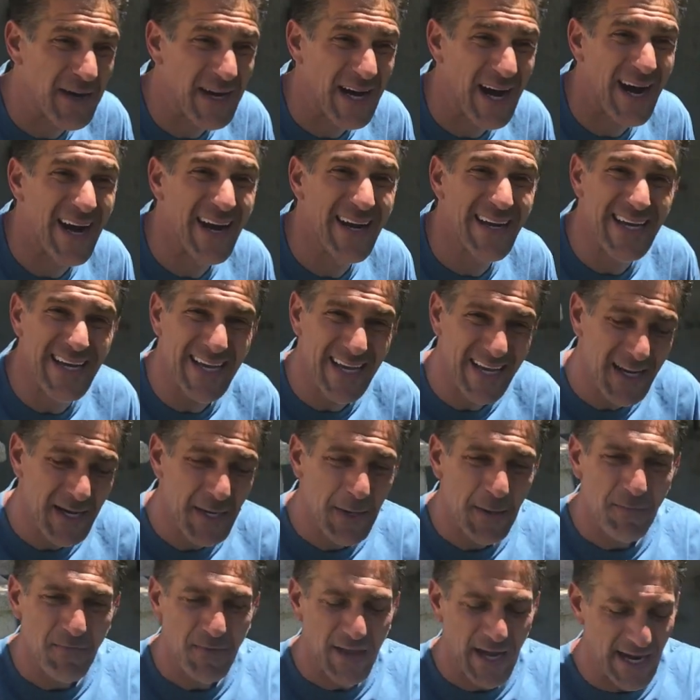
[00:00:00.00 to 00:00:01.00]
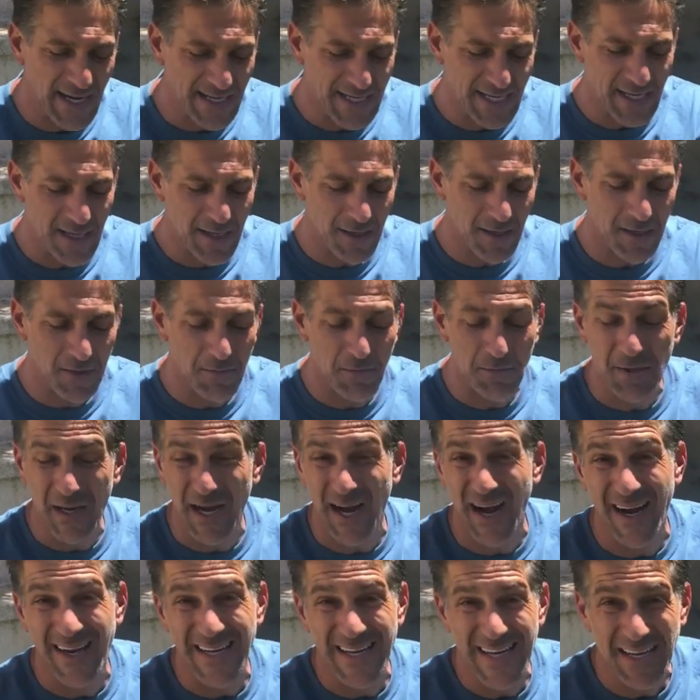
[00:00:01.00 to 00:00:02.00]
and honey. The idea
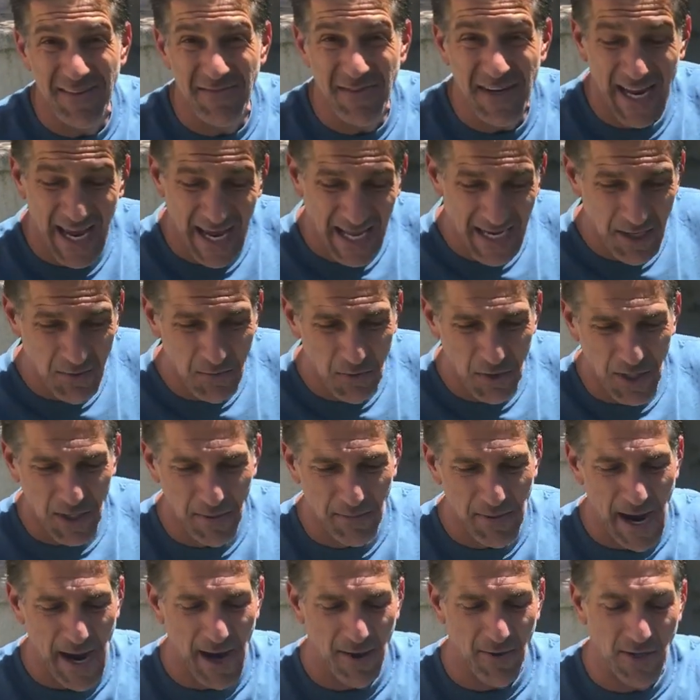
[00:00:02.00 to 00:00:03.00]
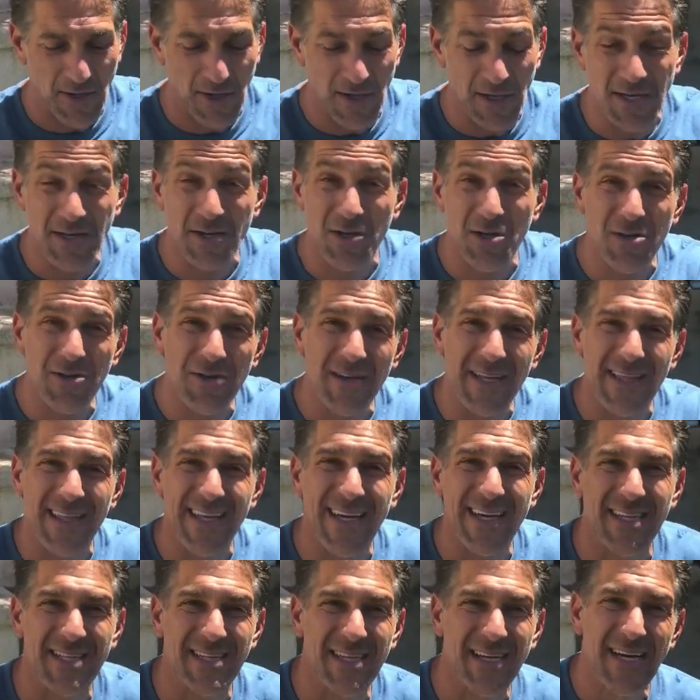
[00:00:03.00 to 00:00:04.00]
behind even any rooting powder, including
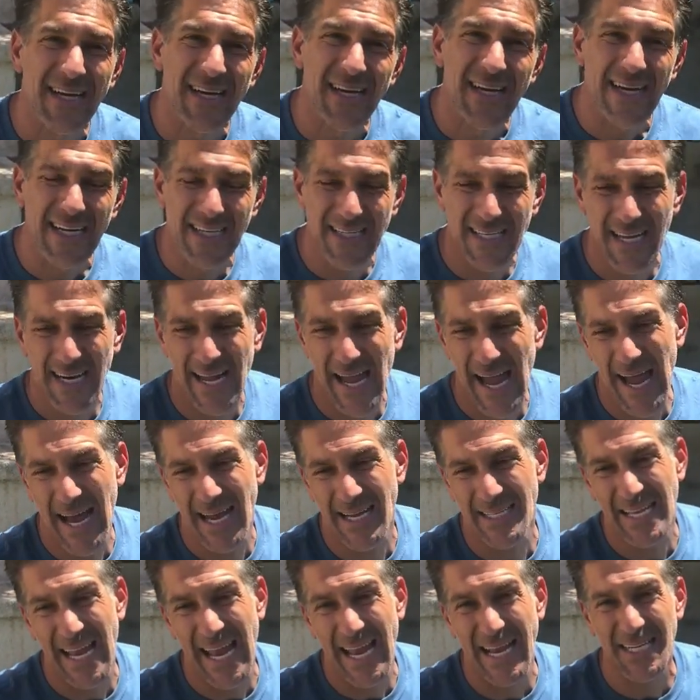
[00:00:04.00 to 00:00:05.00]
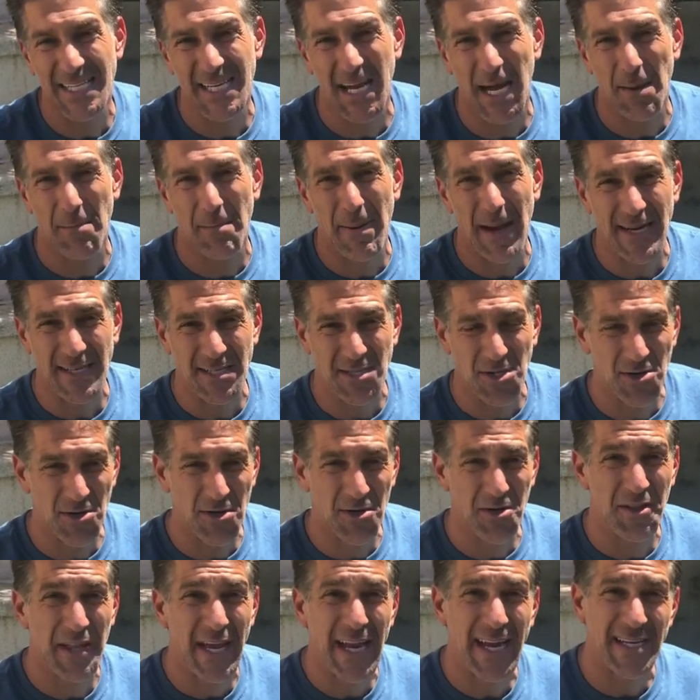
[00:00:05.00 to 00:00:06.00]
this, is that it has
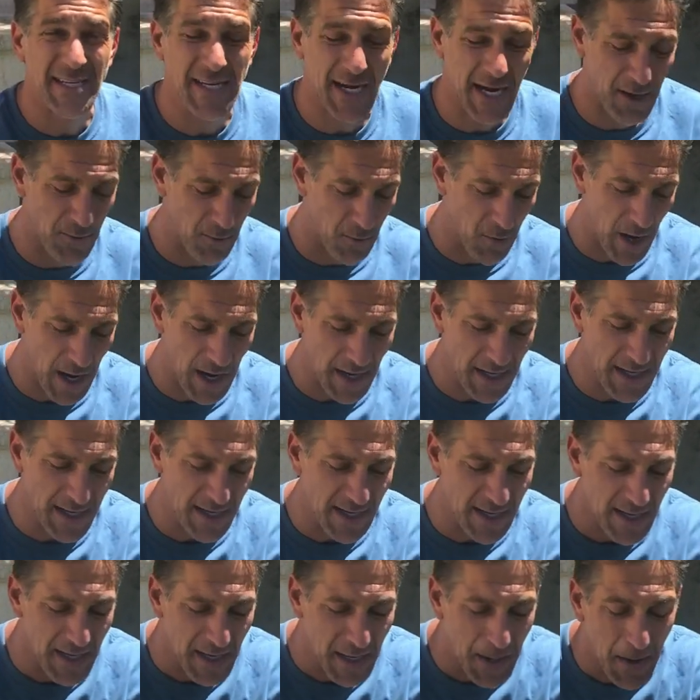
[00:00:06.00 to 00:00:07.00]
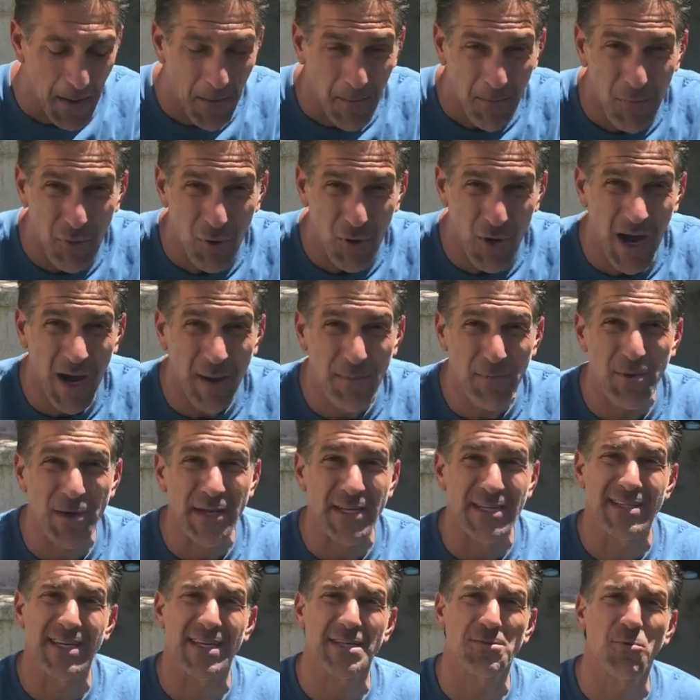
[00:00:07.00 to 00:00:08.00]
antibacterial and anti-rotting
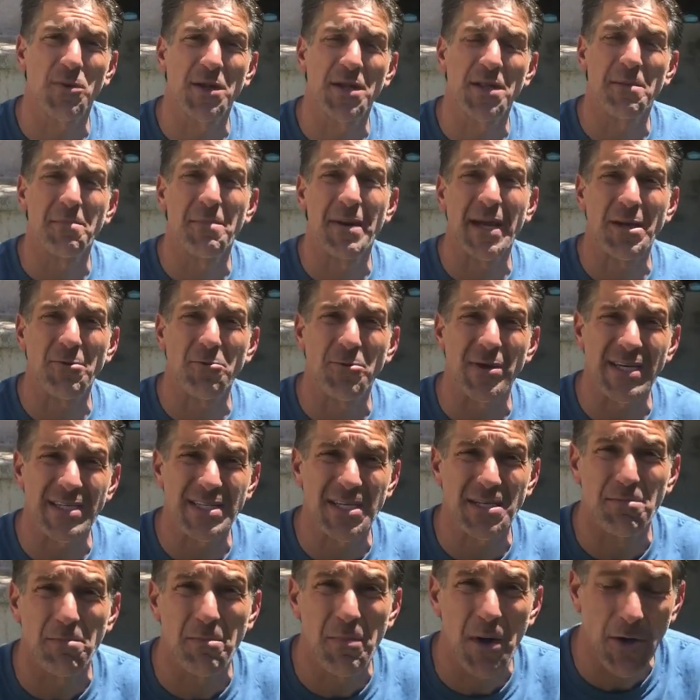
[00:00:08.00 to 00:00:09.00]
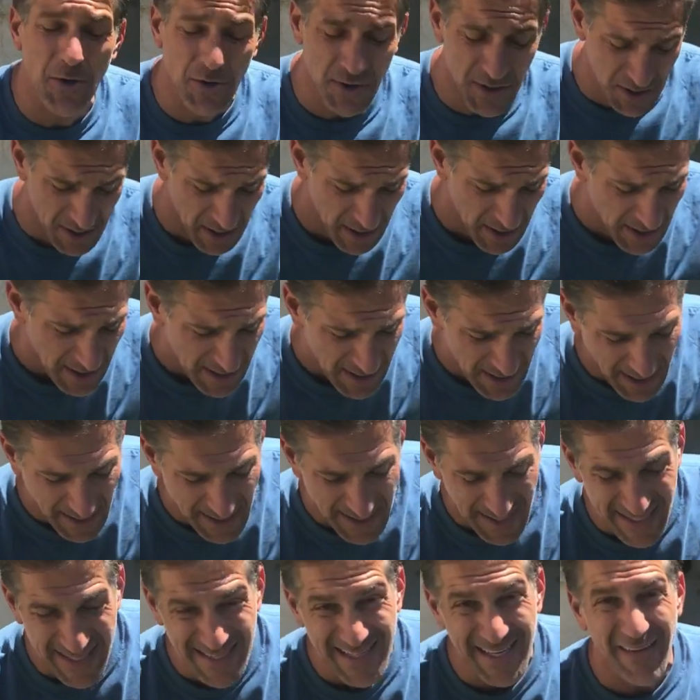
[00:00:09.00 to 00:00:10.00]
properties. That's one of the main reasons most
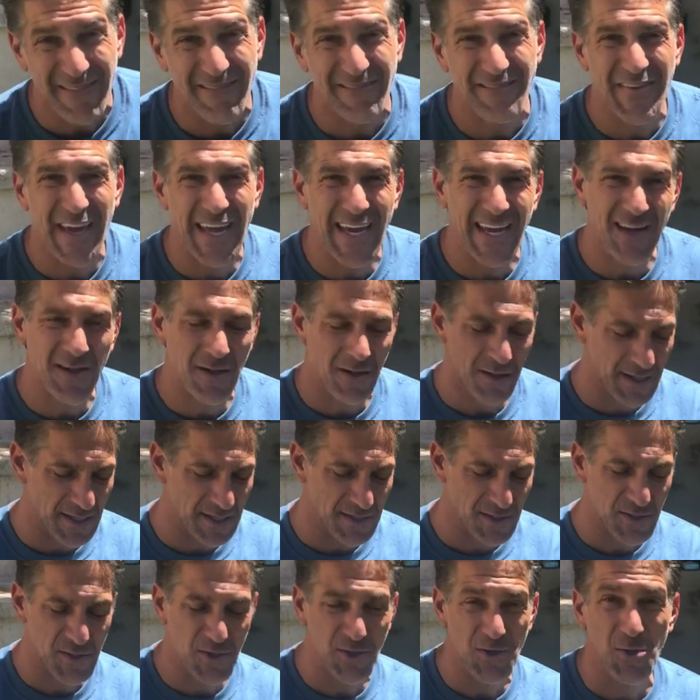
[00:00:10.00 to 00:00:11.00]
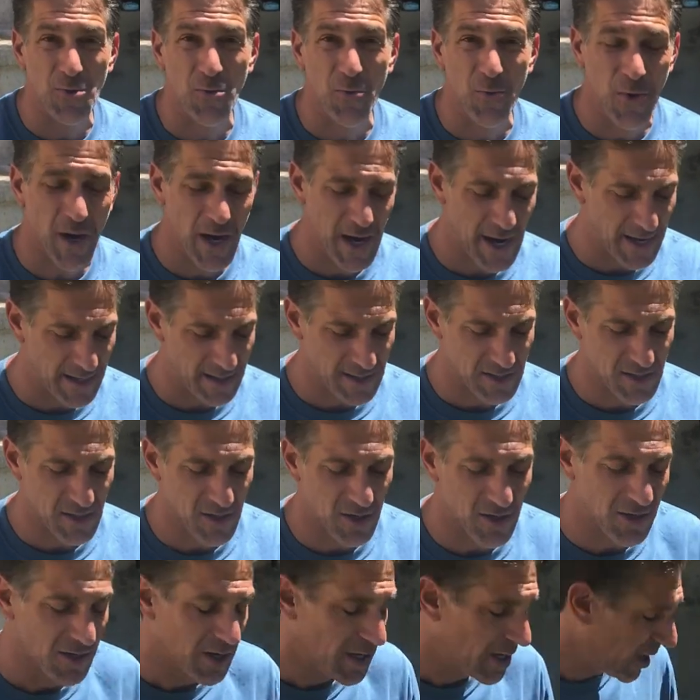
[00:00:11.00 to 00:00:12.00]
cuttings fail is due to rot.
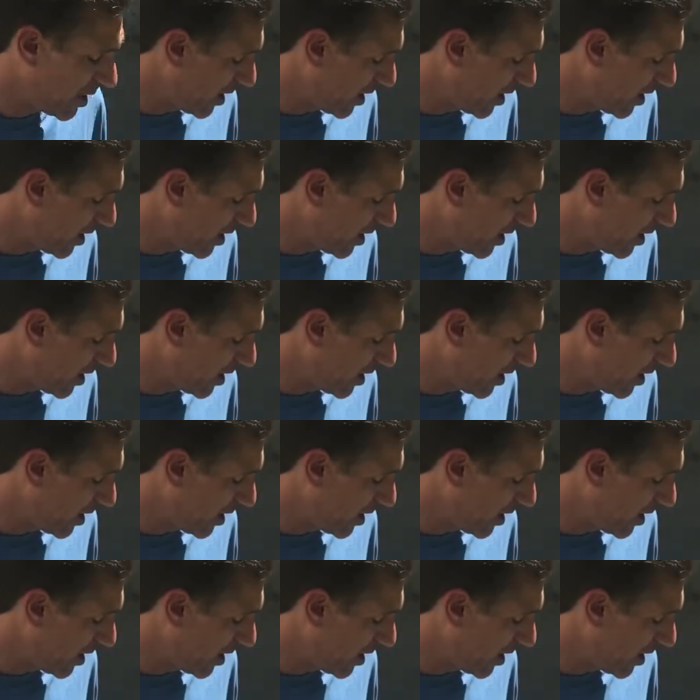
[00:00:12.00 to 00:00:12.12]
So